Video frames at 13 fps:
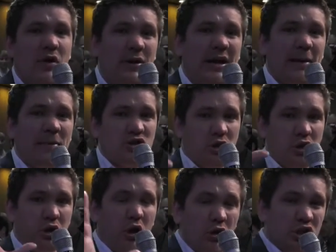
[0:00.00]
We command you,
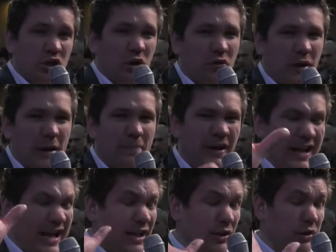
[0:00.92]
loose your grip.
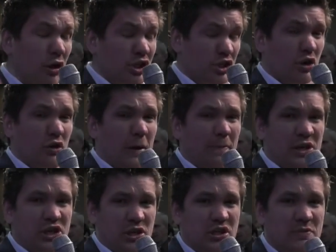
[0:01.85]
Loose your grip in
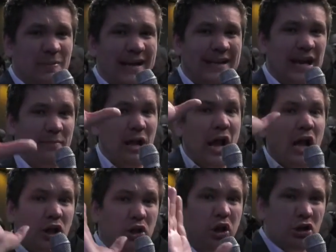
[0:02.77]
Jesus' mighty
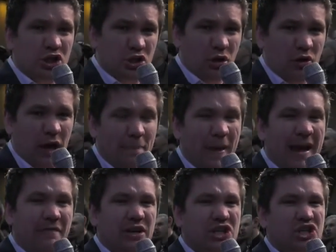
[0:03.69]
name. Loose your grip.
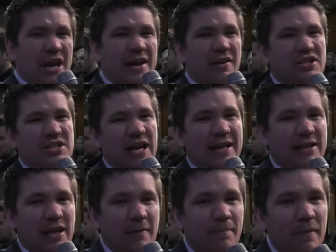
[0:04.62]
Every chain of
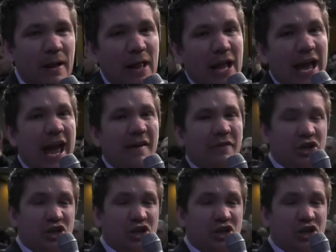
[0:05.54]
Satan. Every